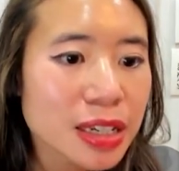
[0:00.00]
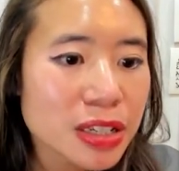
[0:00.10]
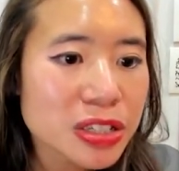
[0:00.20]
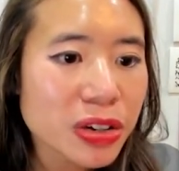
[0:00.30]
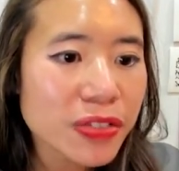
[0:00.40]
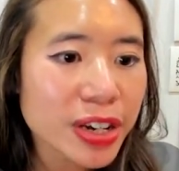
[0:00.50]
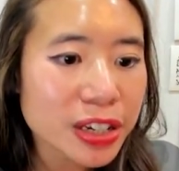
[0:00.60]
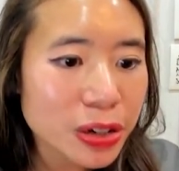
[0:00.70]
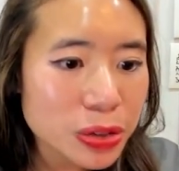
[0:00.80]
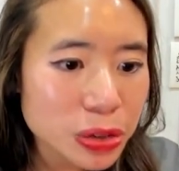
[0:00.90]
So if I
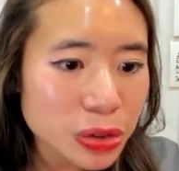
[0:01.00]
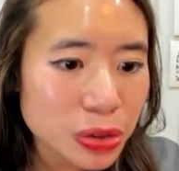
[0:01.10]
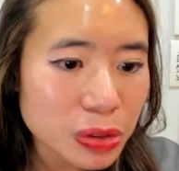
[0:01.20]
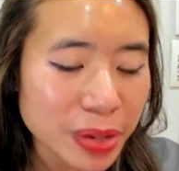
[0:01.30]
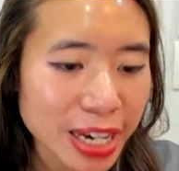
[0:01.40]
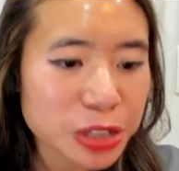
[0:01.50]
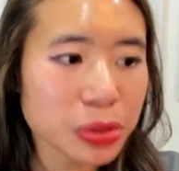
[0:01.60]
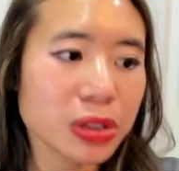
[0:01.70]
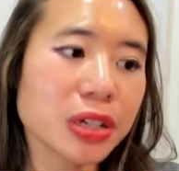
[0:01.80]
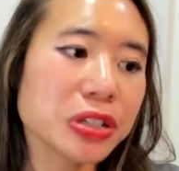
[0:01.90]
go to my actual
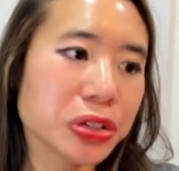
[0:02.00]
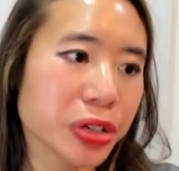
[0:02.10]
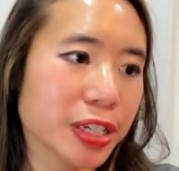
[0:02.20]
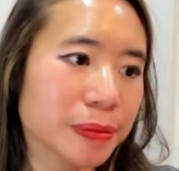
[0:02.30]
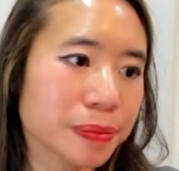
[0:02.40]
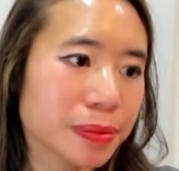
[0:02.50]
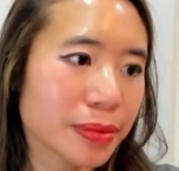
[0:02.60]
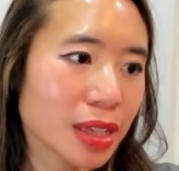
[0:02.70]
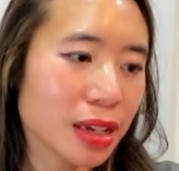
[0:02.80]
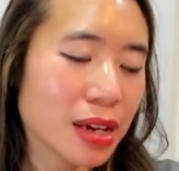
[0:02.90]
launch screen,
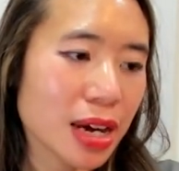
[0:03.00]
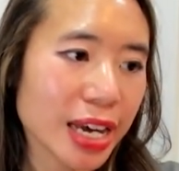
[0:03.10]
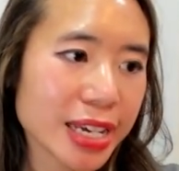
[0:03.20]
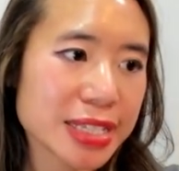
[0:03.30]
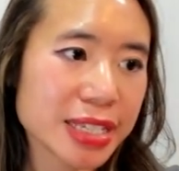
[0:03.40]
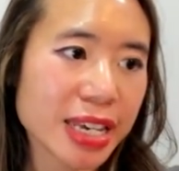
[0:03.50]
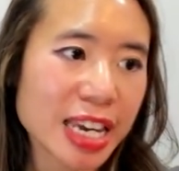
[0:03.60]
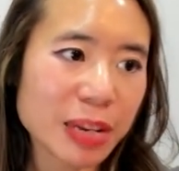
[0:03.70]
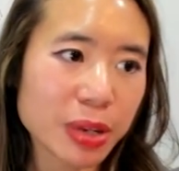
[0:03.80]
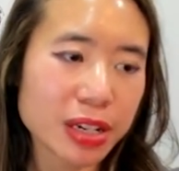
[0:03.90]
I can see
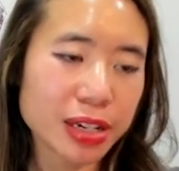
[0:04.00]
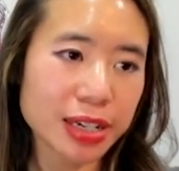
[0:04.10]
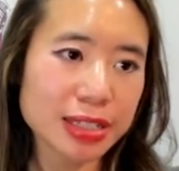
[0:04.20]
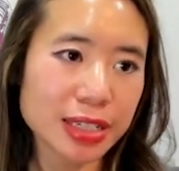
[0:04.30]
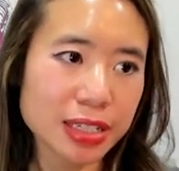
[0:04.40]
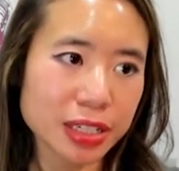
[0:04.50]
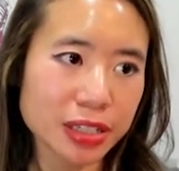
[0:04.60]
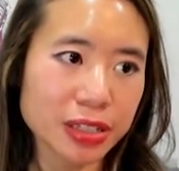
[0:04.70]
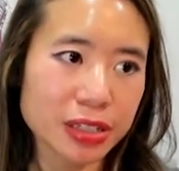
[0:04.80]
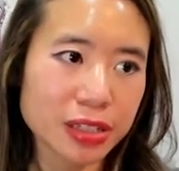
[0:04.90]
animated content here.
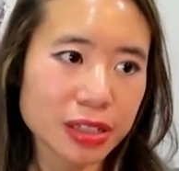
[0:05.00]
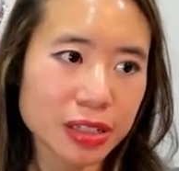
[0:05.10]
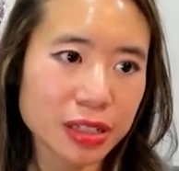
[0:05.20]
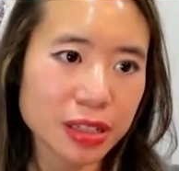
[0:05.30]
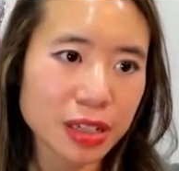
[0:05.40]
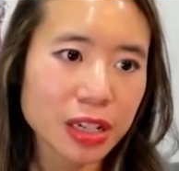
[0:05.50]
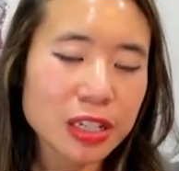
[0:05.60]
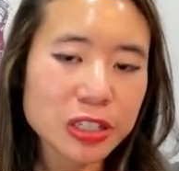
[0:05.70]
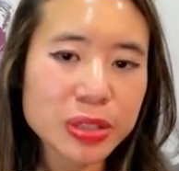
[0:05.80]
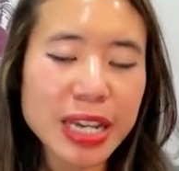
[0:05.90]

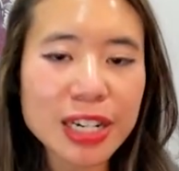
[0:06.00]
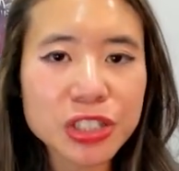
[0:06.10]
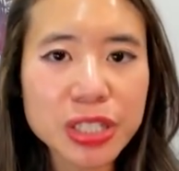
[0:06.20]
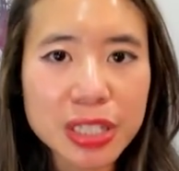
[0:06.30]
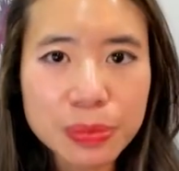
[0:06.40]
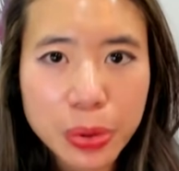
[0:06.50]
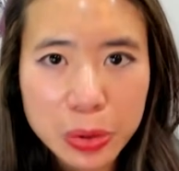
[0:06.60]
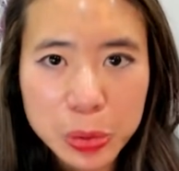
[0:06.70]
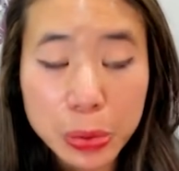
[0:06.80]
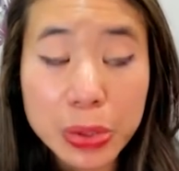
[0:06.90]
So it's actually a
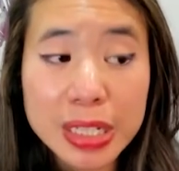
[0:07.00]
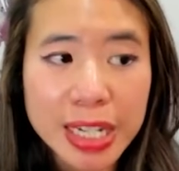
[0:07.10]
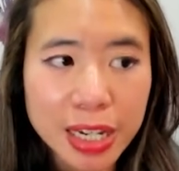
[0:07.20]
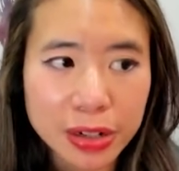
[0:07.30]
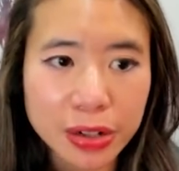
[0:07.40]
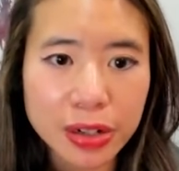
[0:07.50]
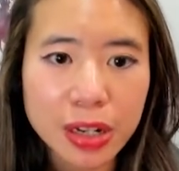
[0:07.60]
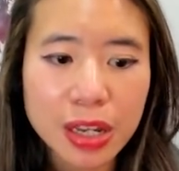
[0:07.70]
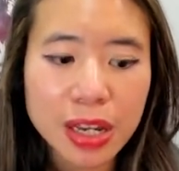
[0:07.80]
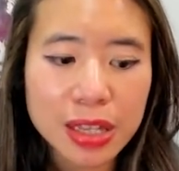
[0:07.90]
composable container
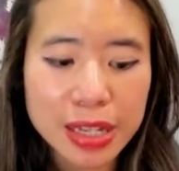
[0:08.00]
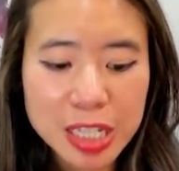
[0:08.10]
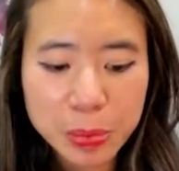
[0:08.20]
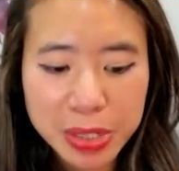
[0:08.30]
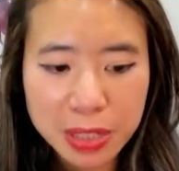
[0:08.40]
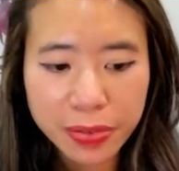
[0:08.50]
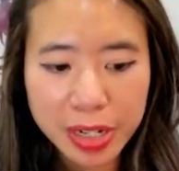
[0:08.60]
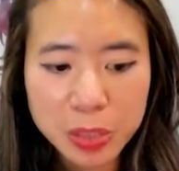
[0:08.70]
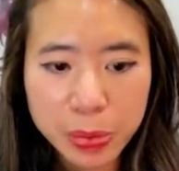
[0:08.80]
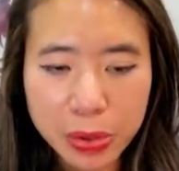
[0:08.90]
that
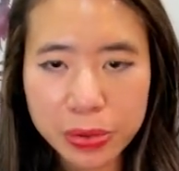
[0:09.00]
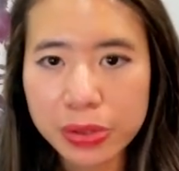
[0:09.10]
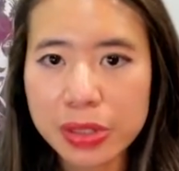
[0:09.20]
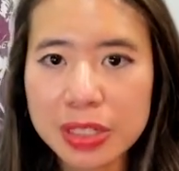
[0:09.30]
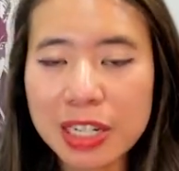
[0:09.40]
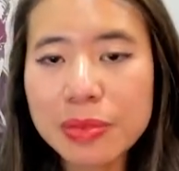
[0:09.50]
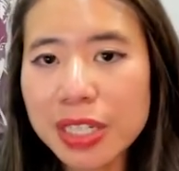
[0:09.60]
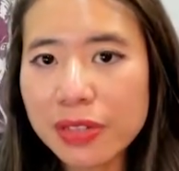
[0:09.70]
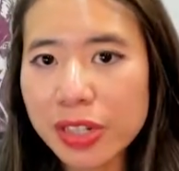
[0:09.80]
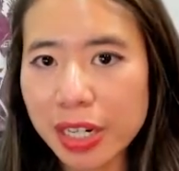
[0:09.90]
specifies both some set
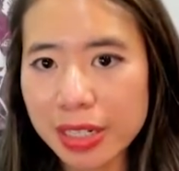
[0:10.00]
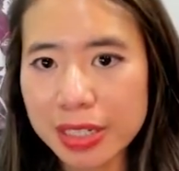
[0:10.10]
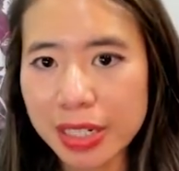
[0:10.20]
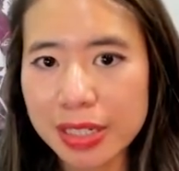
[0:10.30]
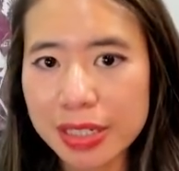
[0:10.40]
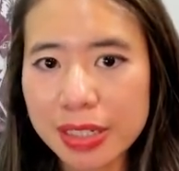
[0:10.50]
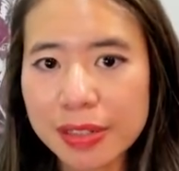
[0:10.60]
of content